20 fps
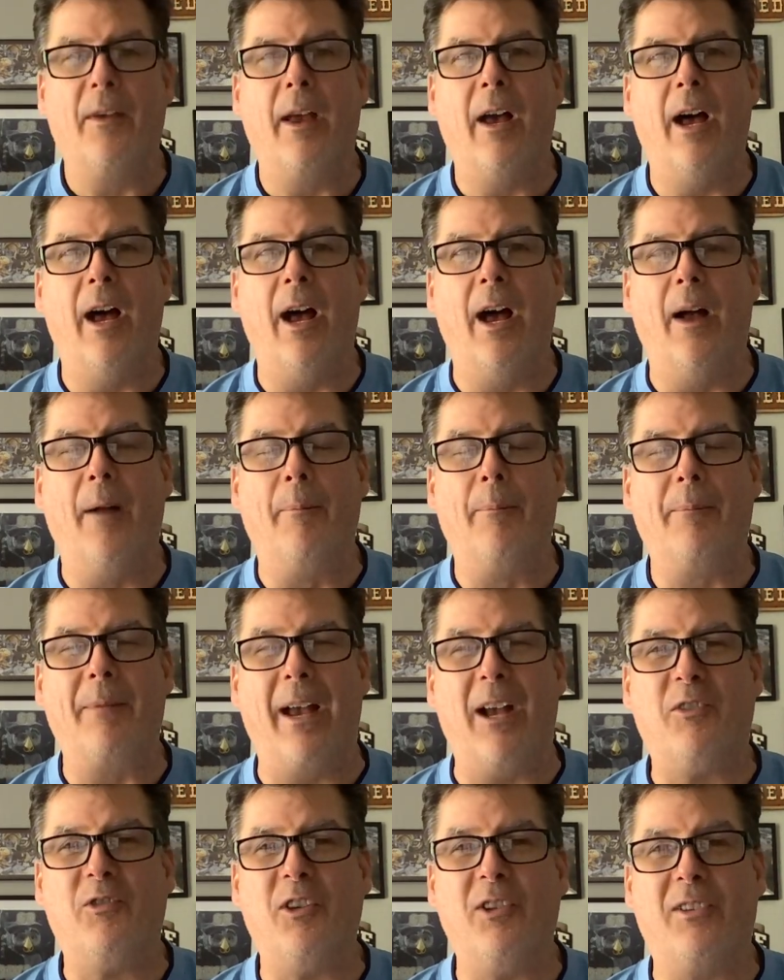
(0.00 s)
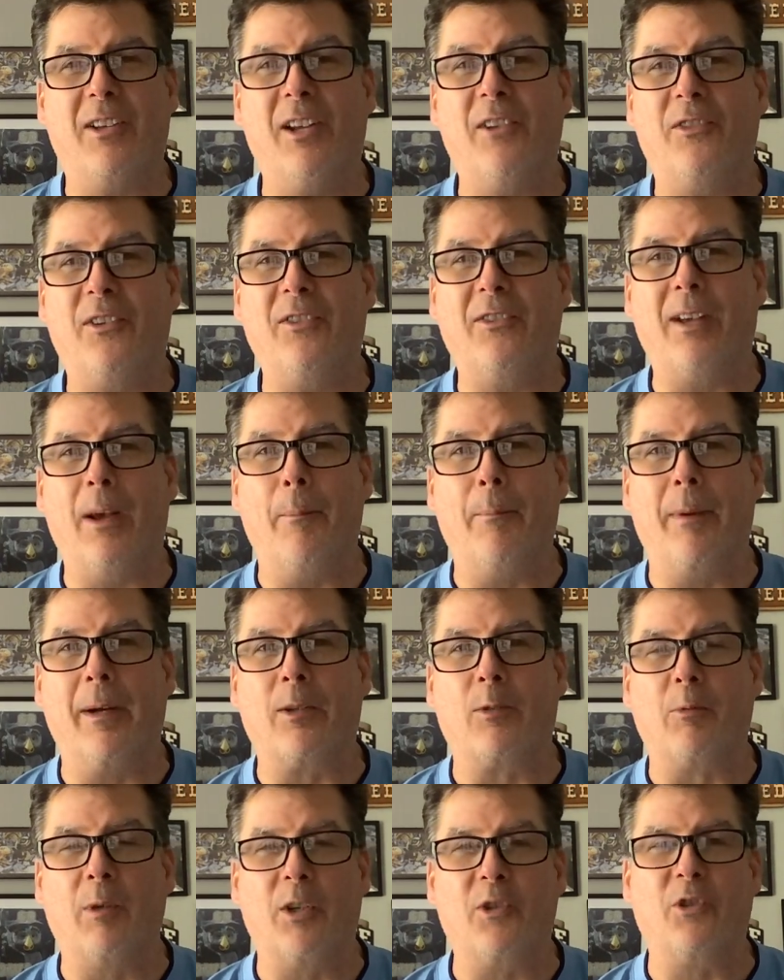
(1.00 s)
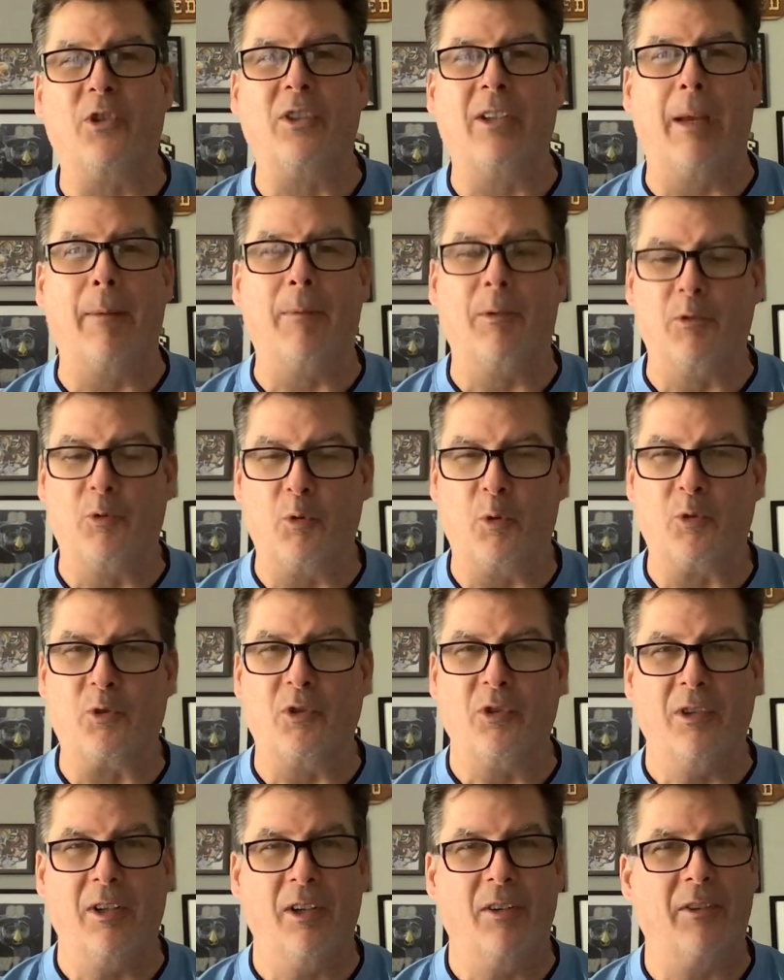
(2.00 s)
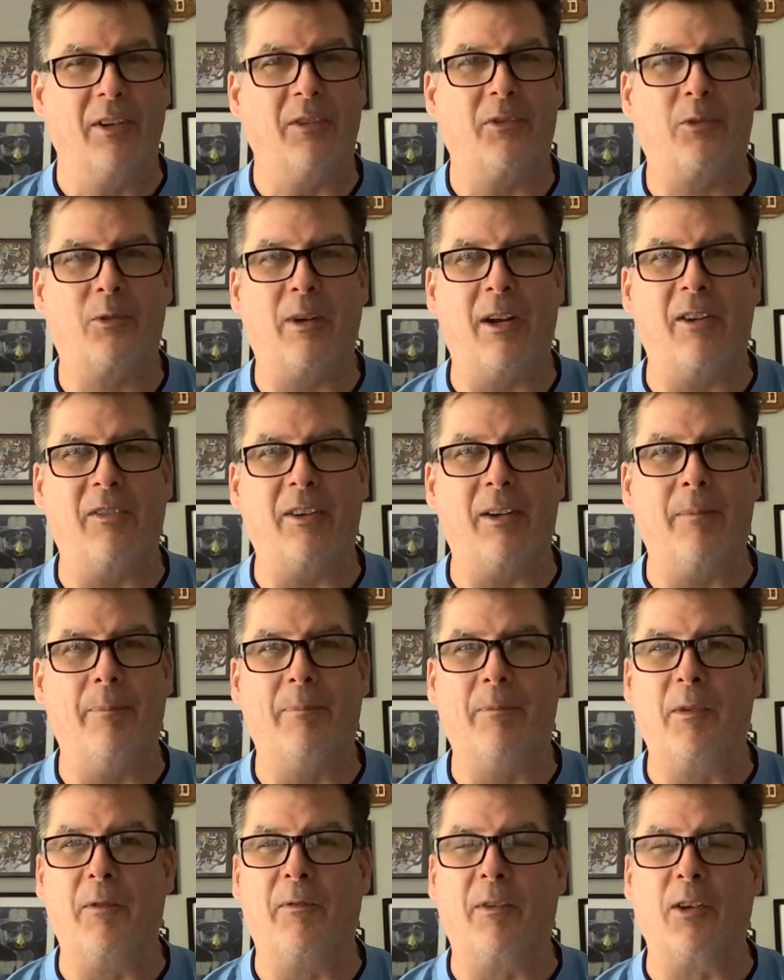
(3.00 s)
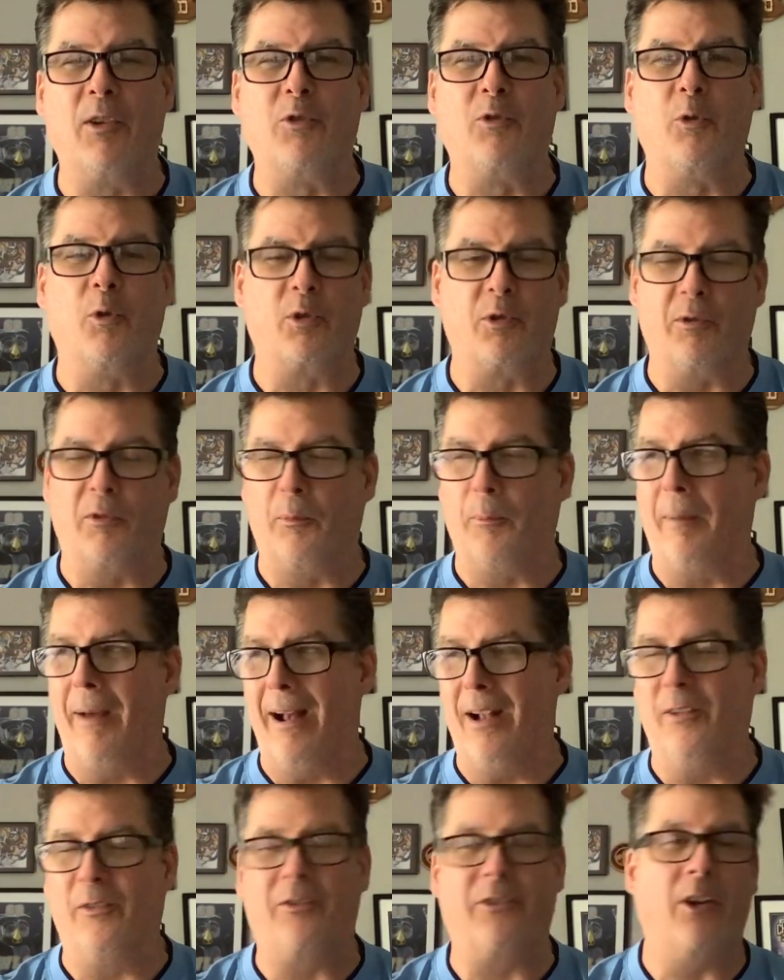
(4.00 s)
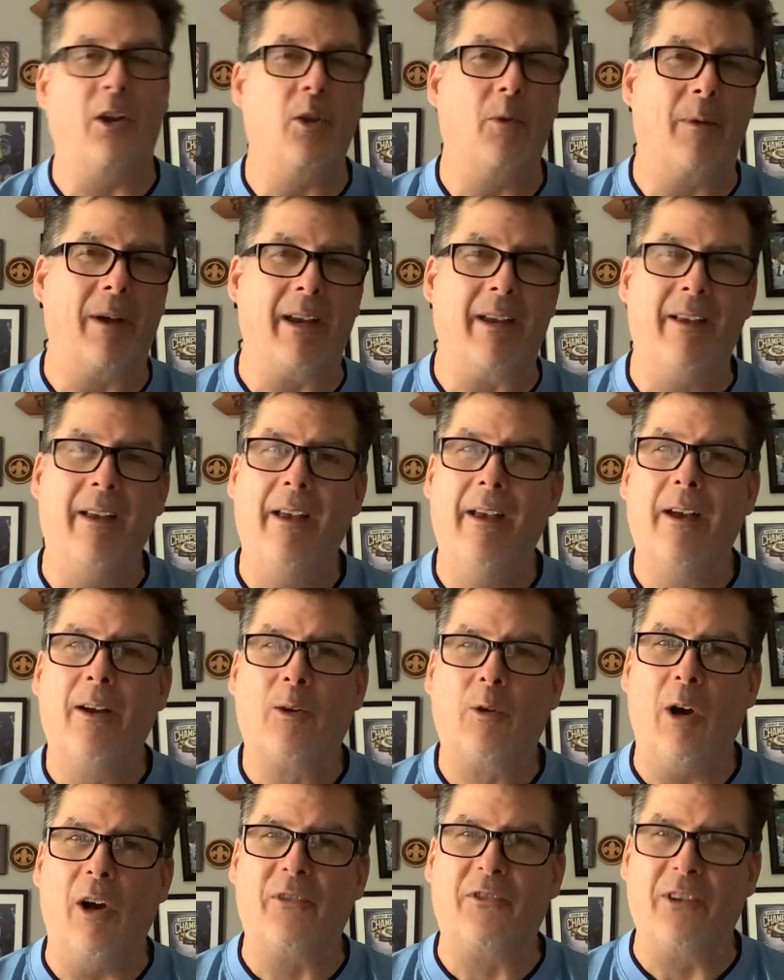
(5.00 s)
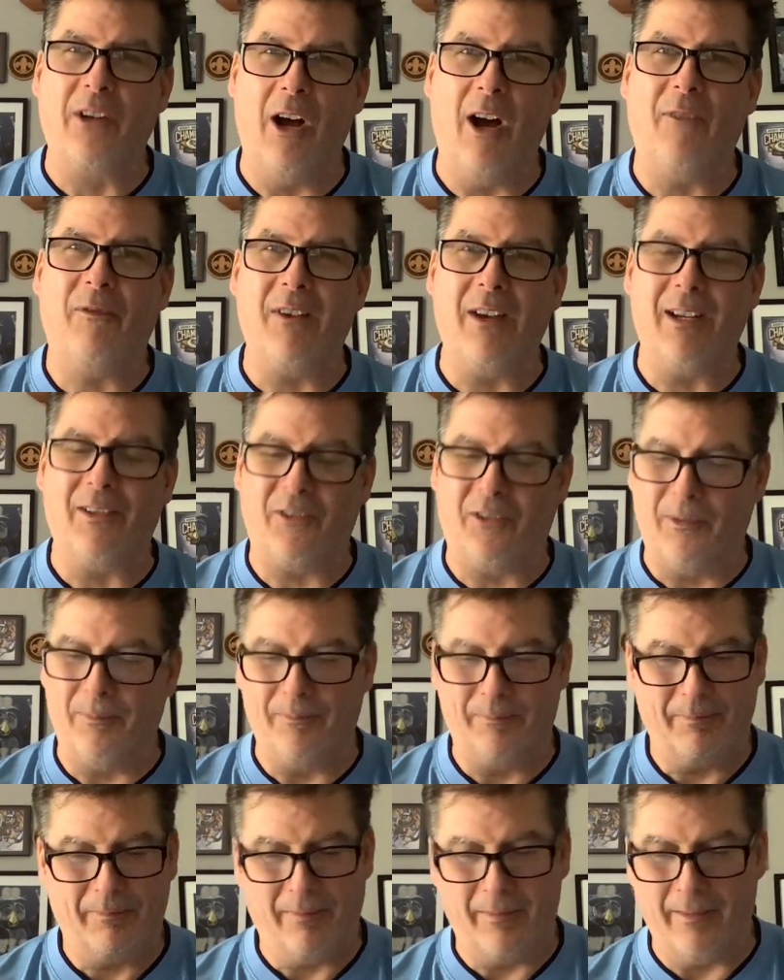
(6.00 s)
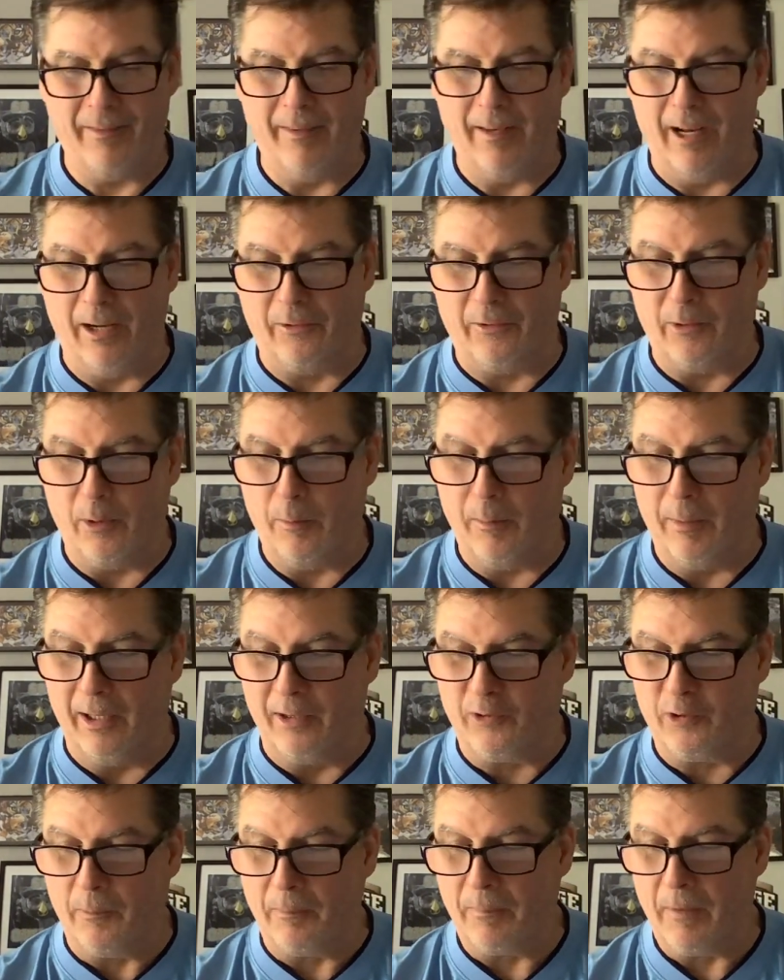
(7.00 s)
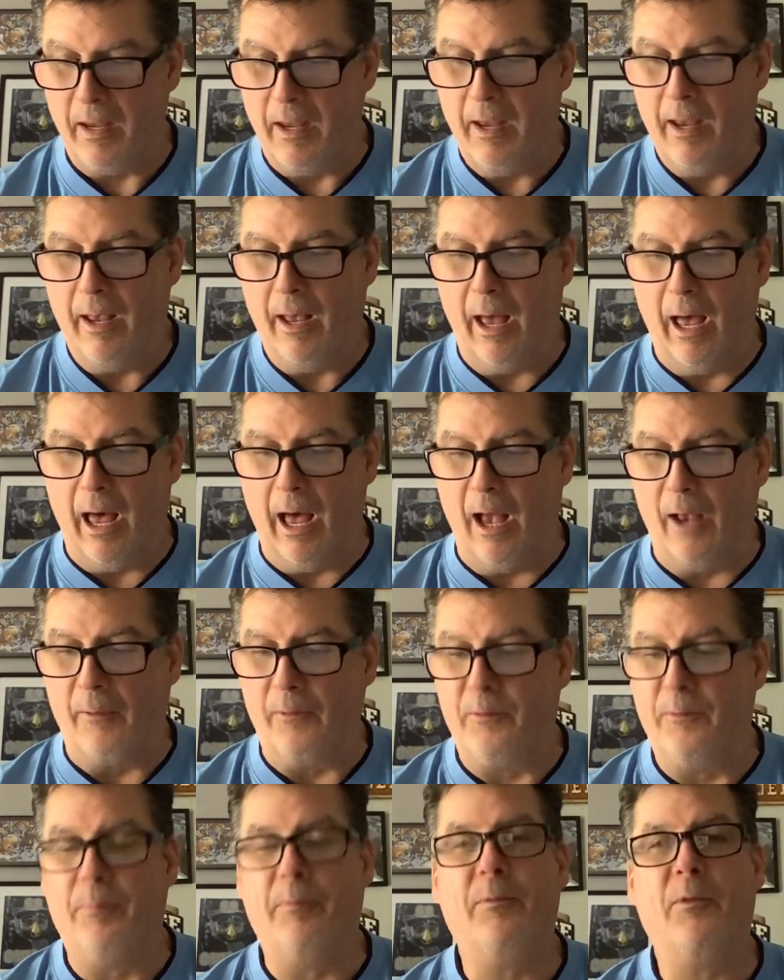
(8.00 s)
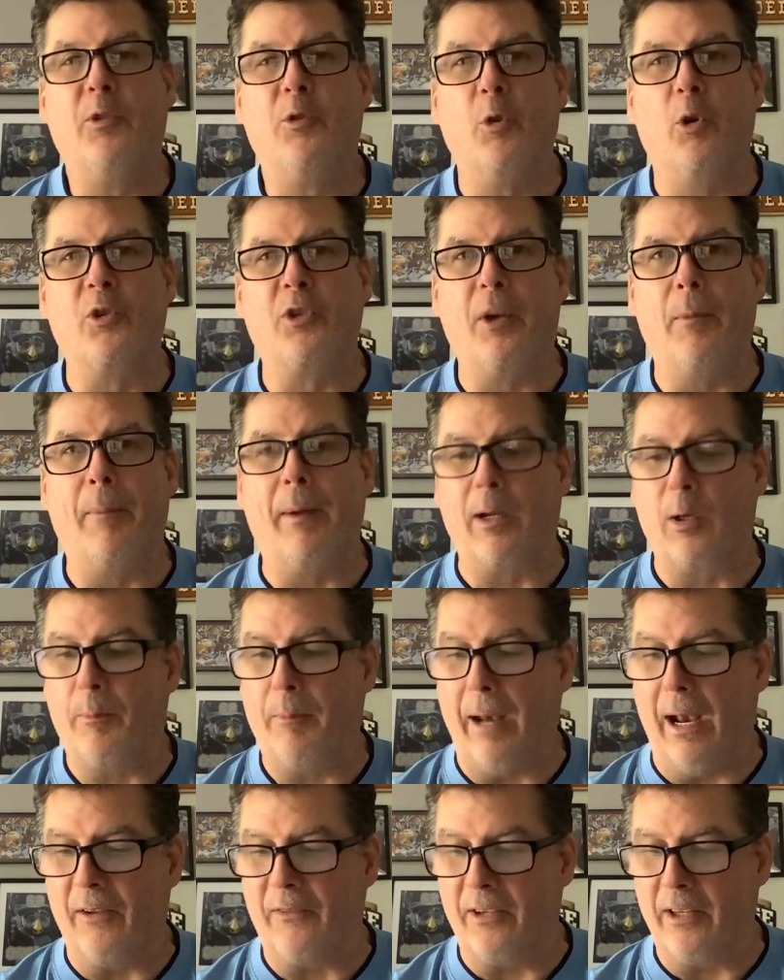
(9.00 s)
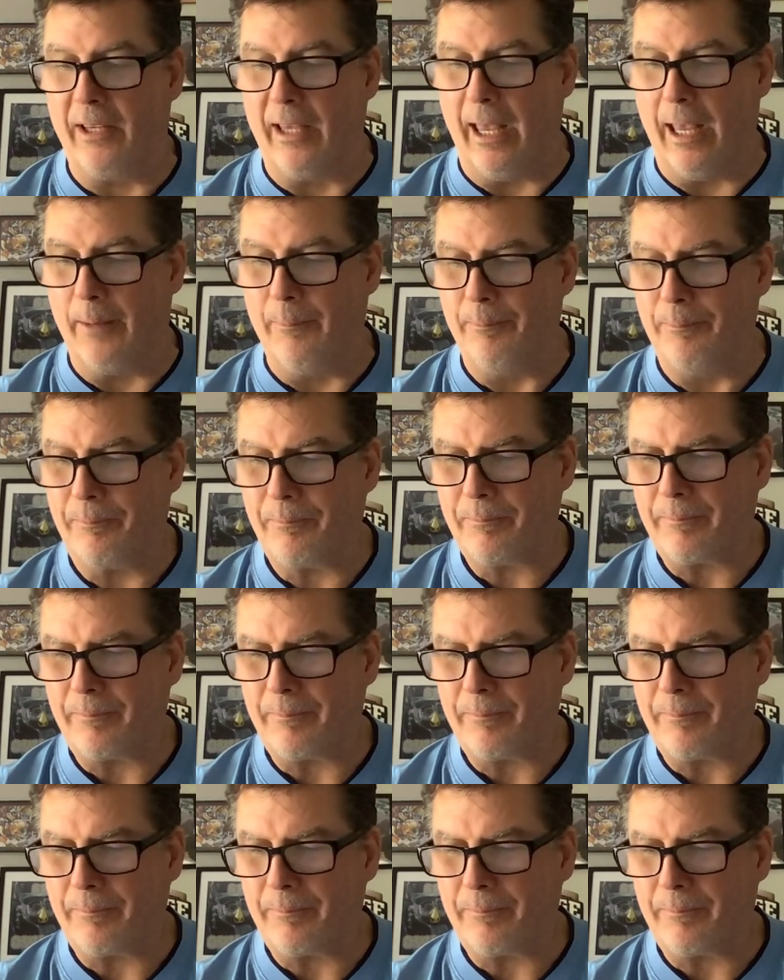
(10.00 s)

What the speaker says: Actually, Tennessee's got a better rushing game than Georgia does. That's crazy. You figured Georgia was balanced all the way across the offense? Not so much. Georgia, a better passing game.